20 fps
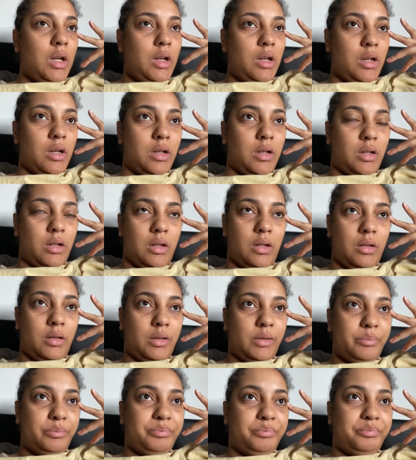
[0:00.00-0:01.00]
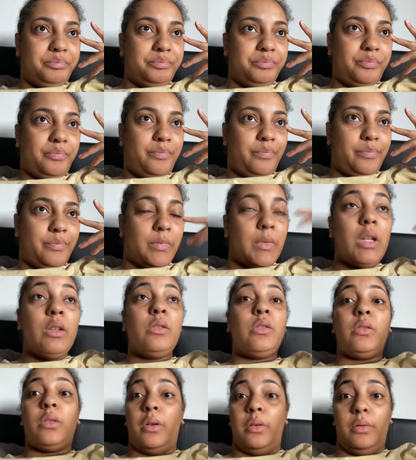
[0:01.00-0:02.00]
uh
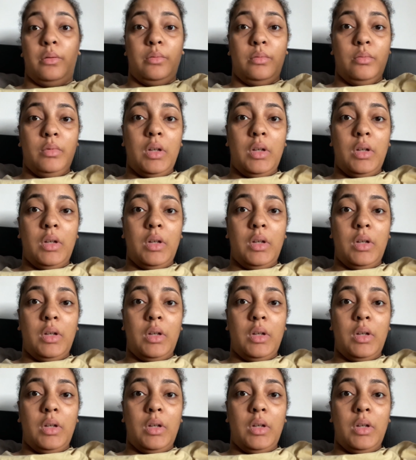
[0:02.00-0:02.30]
so